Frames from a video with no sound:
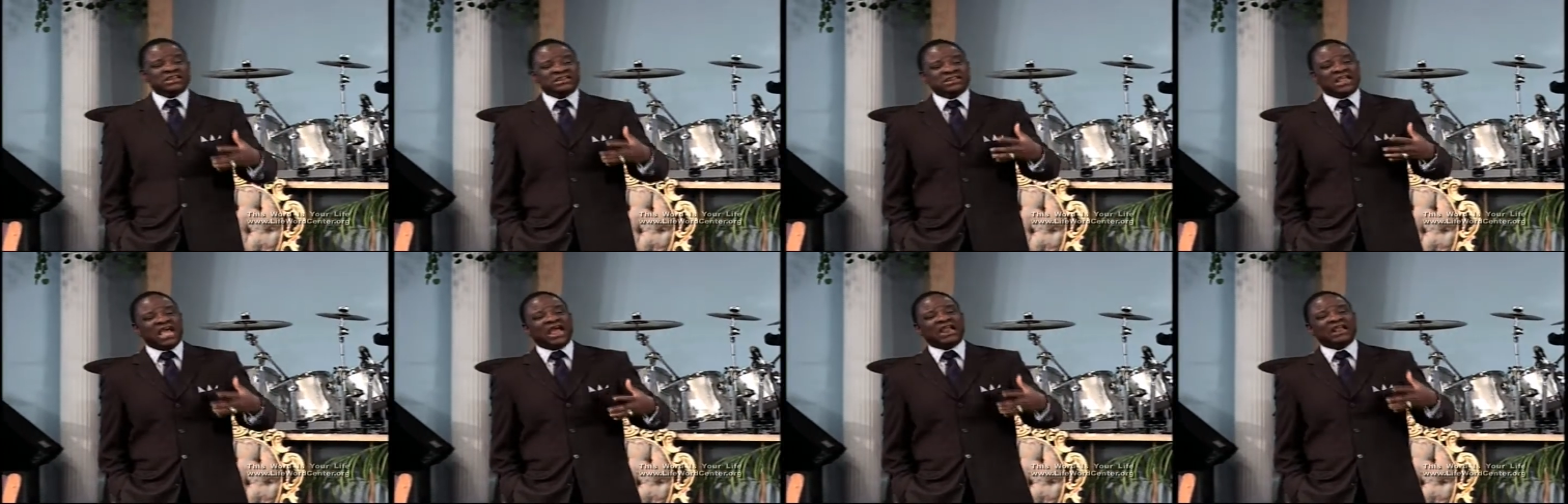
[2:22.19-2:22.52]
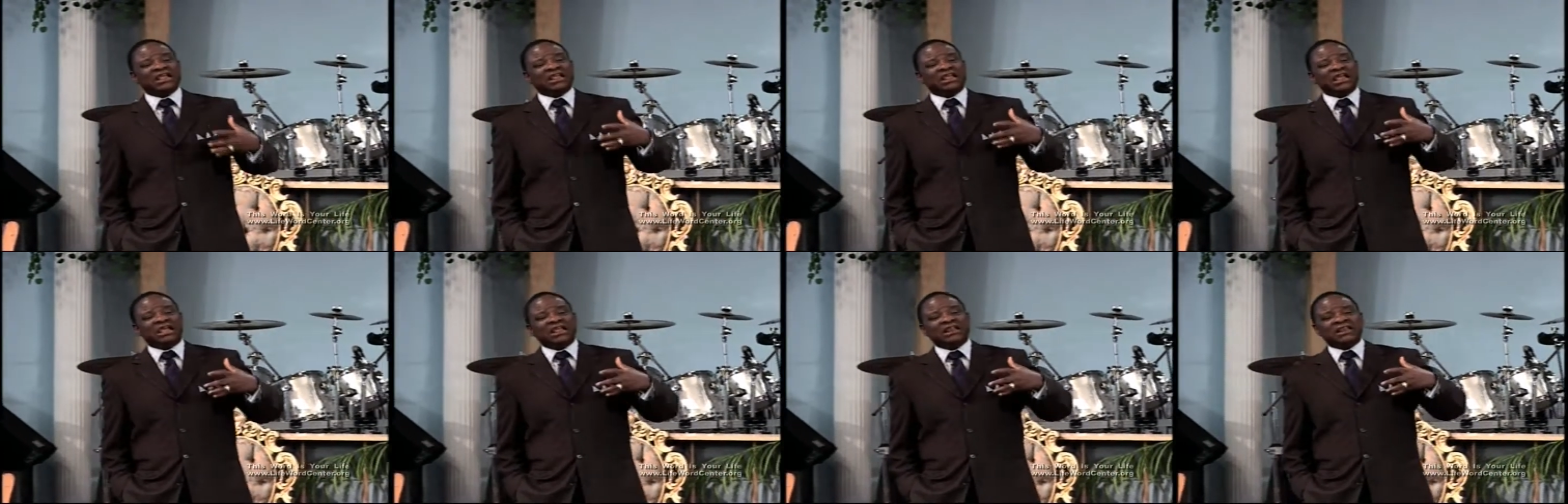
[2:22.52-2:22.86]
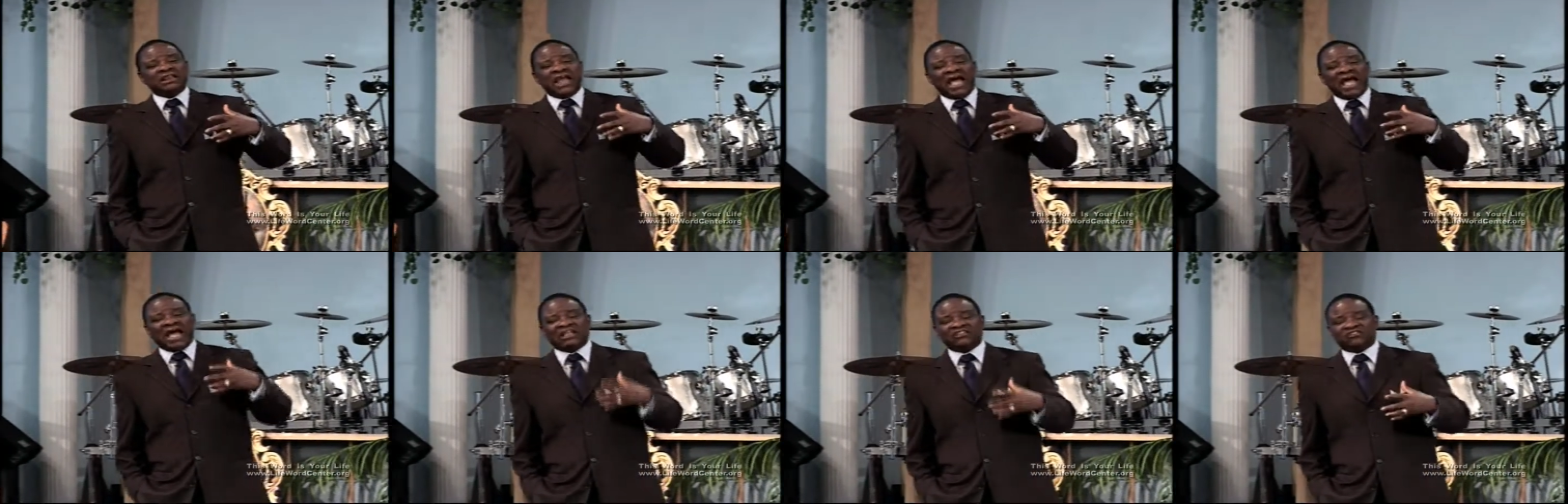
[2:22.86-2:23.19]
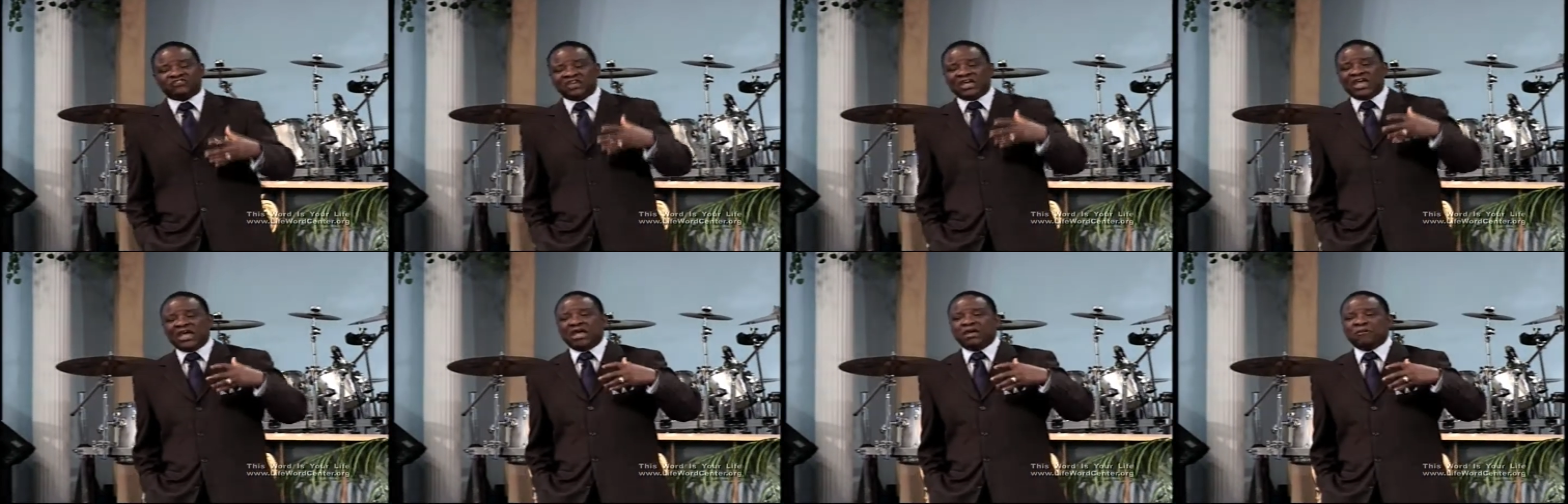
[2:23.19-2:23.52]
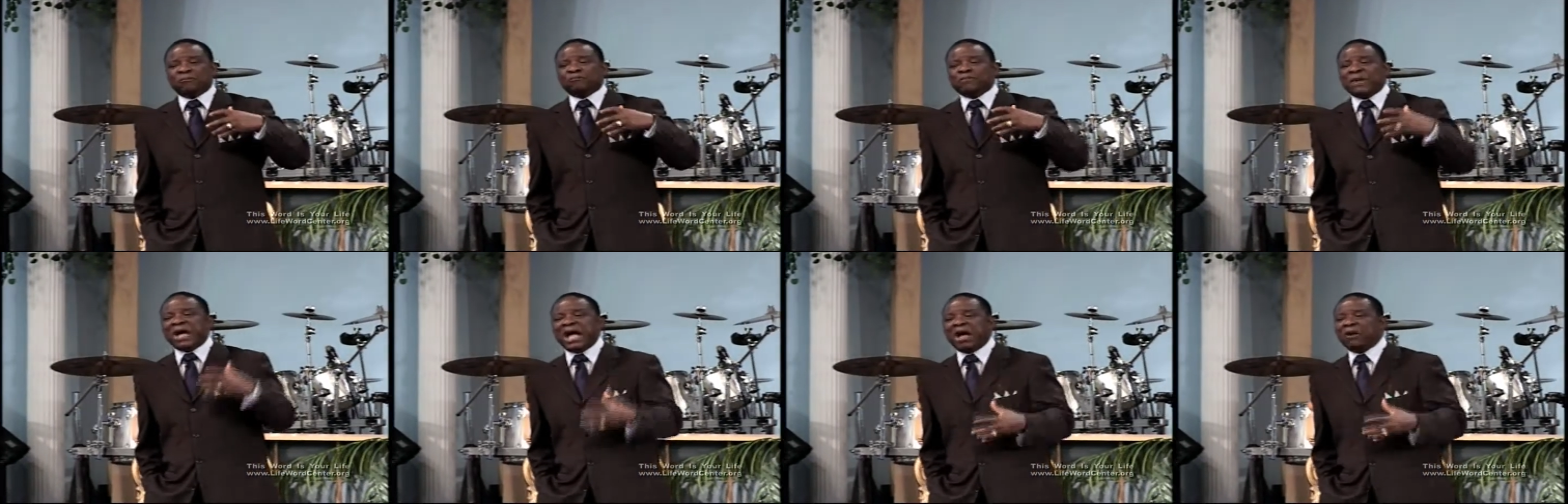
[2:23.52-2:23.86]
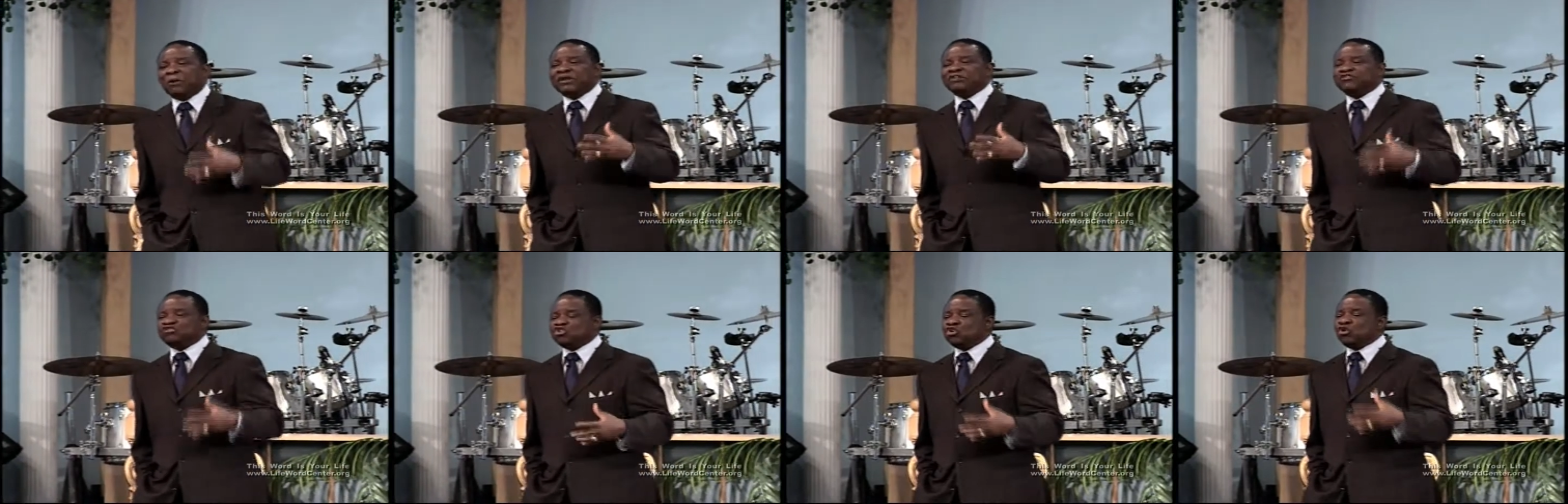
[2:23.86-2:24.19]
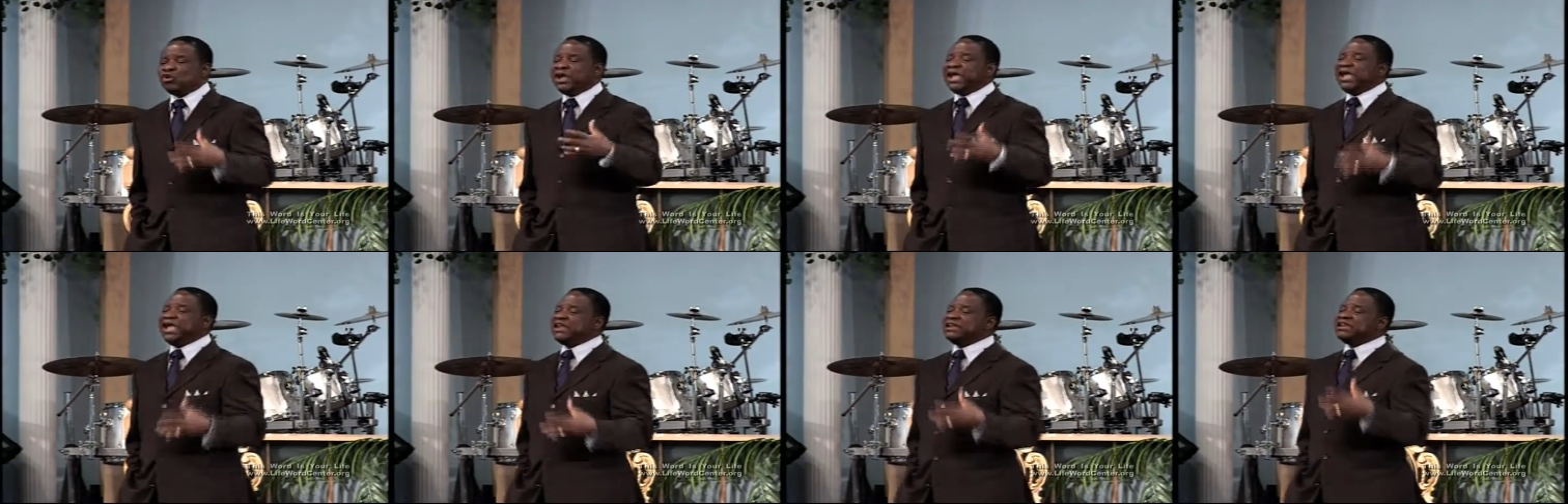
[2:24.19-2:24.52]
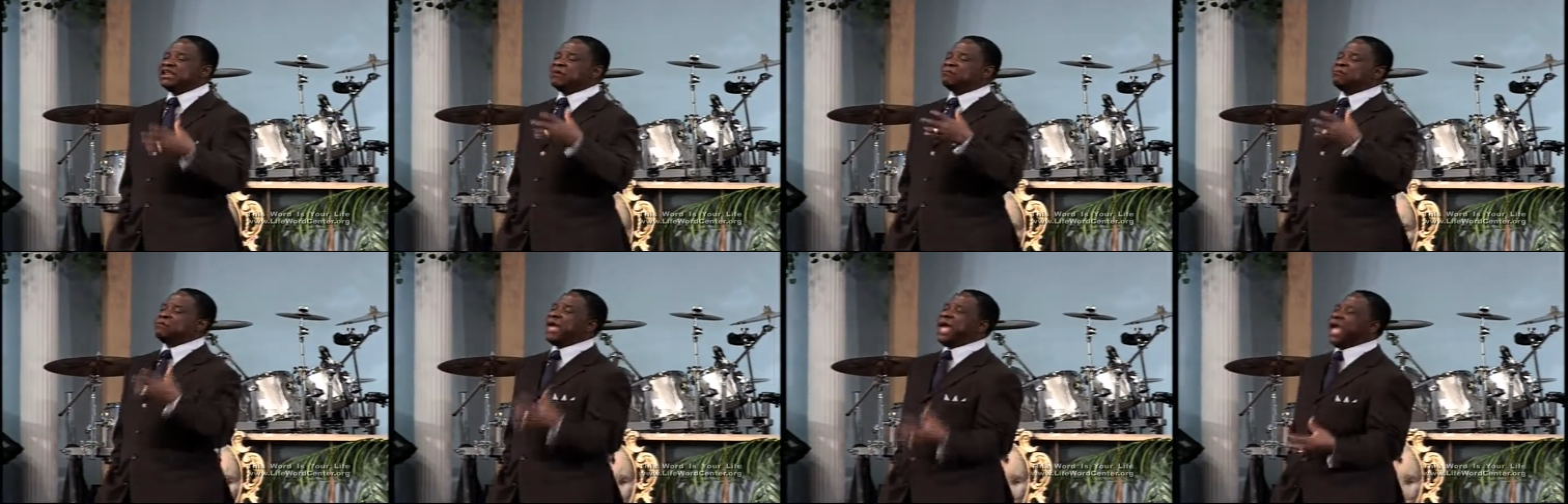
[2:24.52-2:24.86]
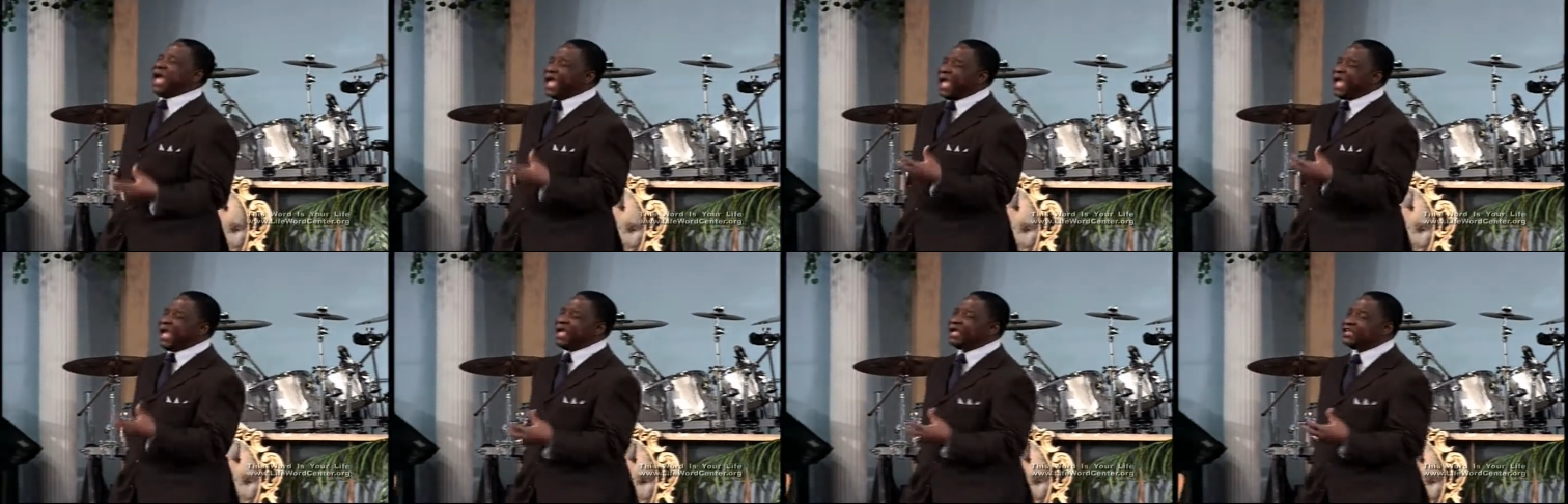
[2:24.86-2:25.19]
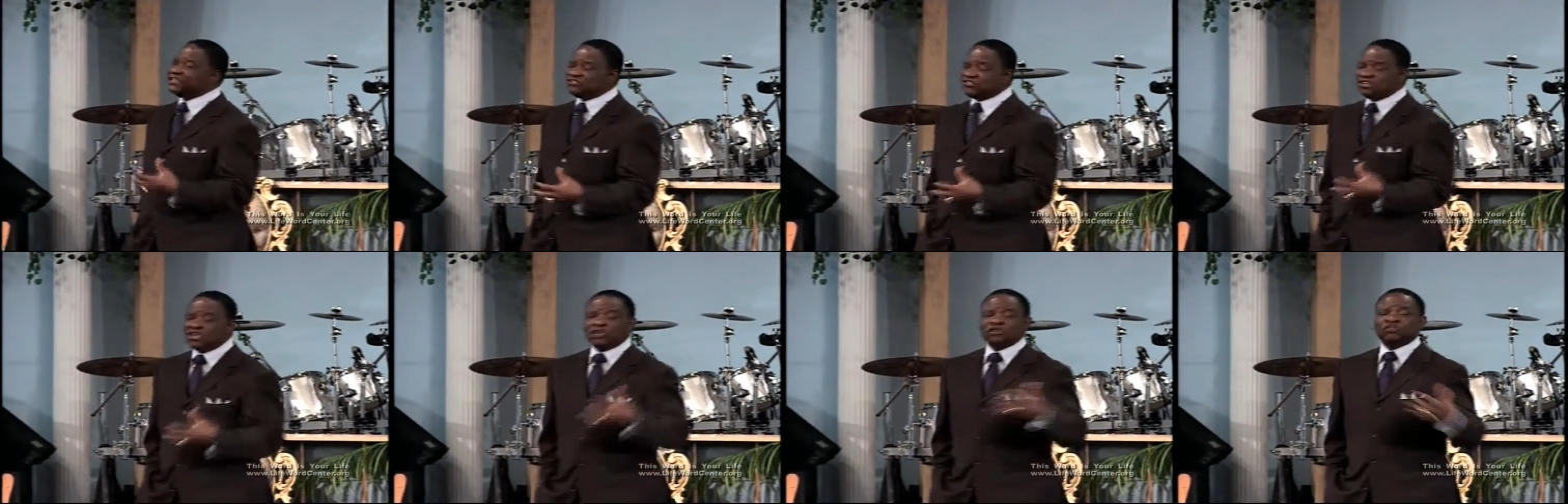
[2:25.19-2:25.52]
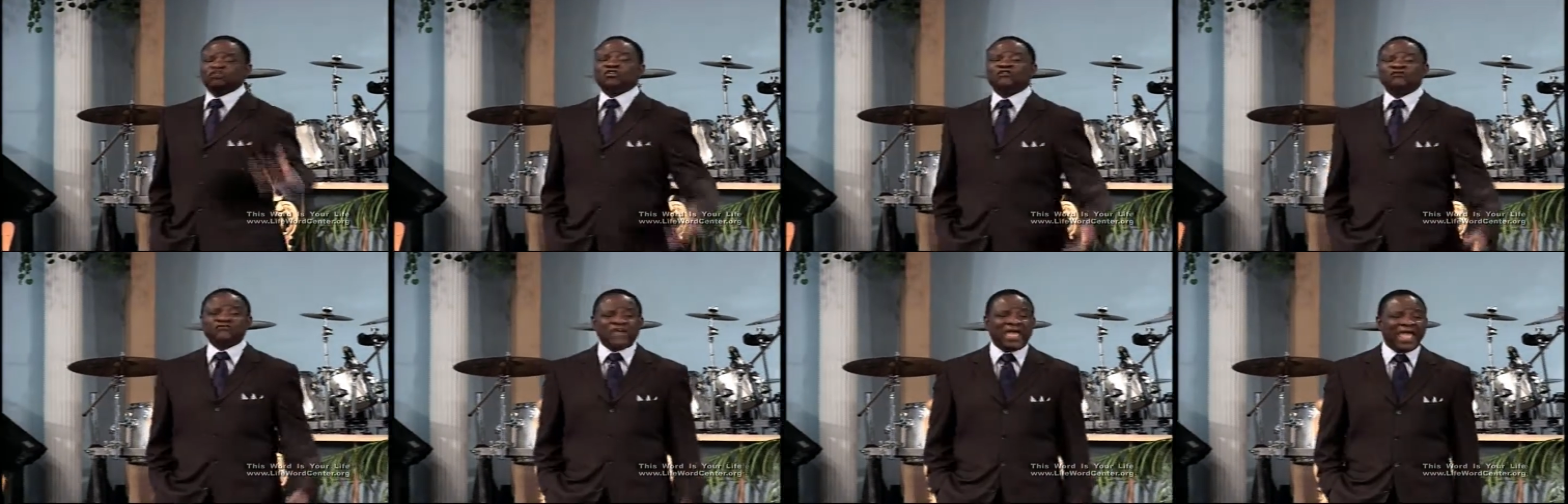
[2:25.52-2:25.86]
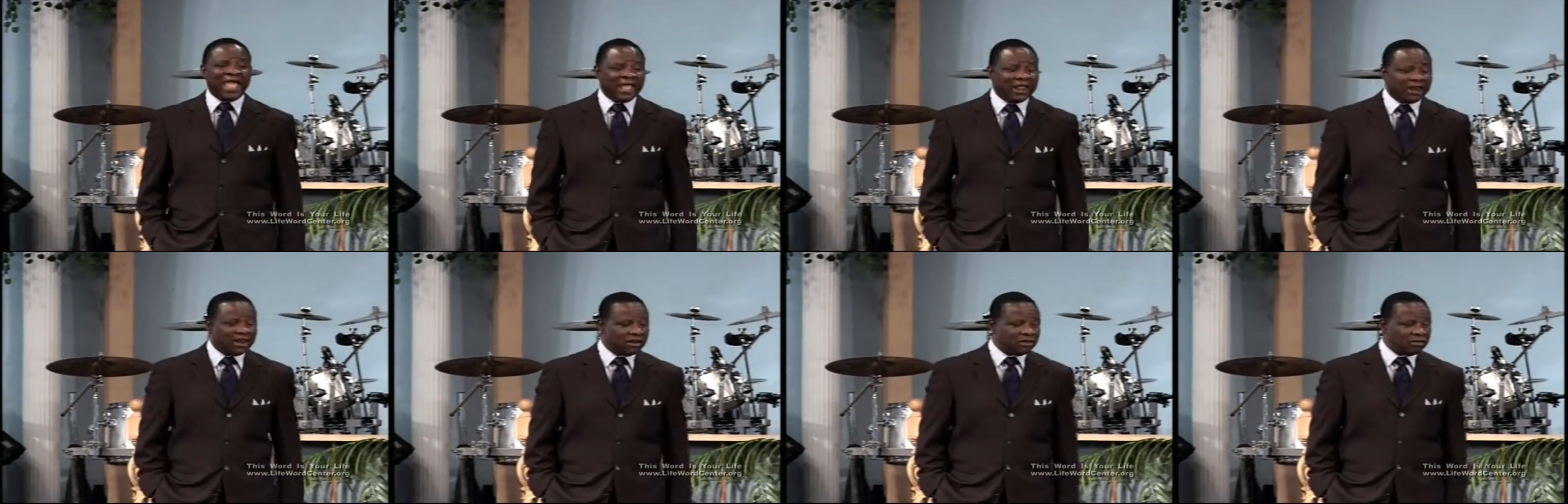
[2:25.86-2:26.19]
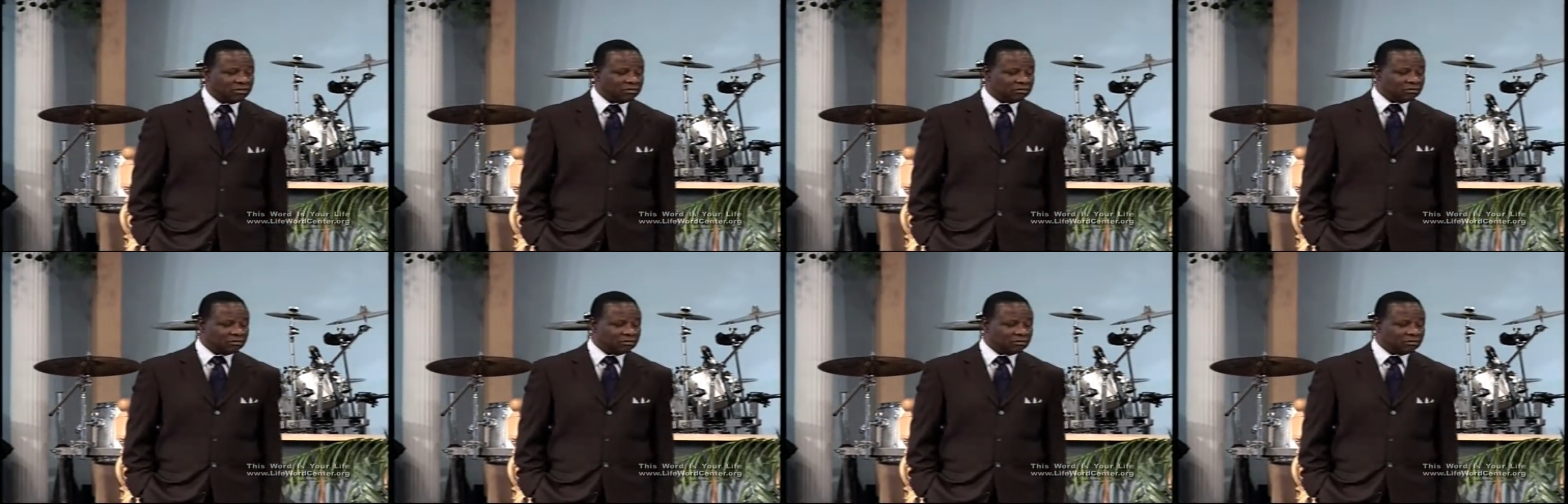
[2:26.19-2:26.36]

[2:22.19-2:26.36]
that has empowered you in the past to fail.